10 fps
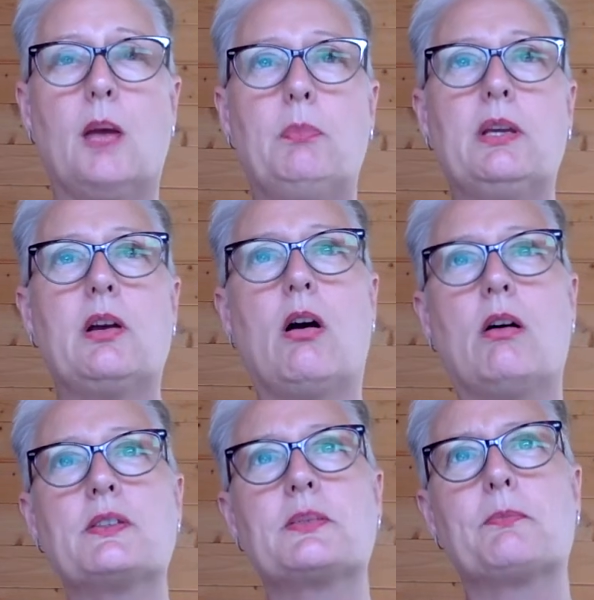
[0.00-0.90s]

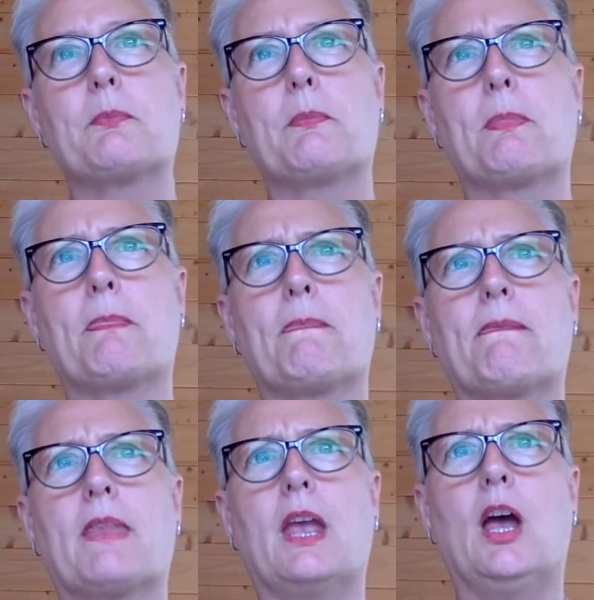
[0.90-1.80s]
because
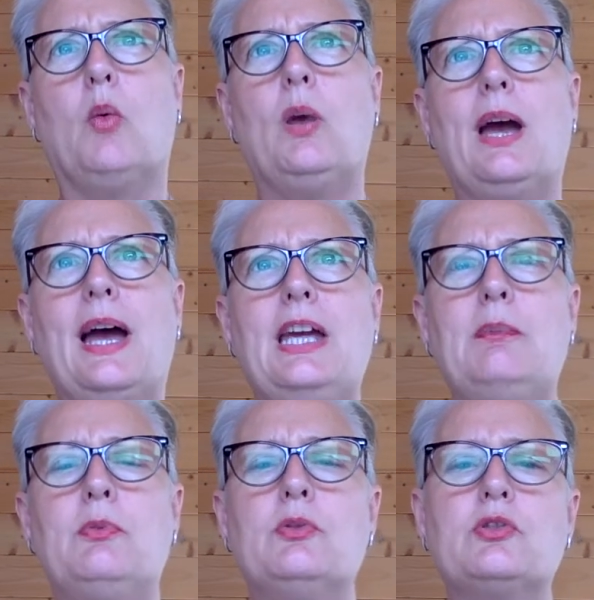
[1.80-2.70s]
we're
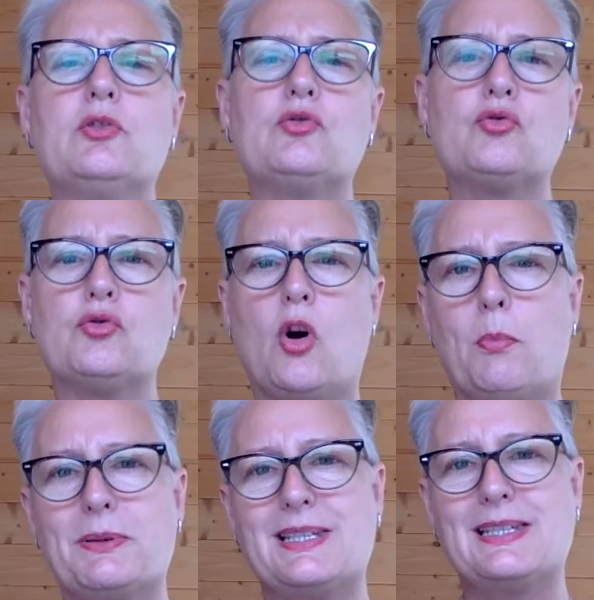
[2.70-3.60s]
able to drop